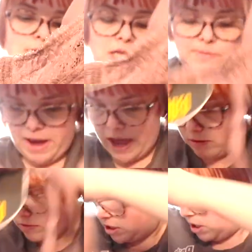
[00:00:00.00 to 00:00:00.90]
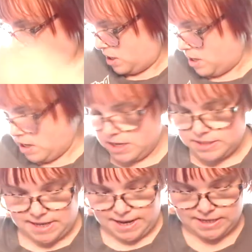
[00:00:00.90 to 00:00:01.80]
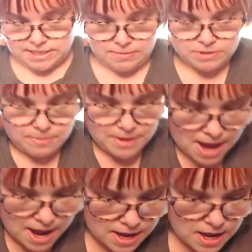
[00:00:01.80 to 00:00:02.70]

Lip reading: exactly the same as the black.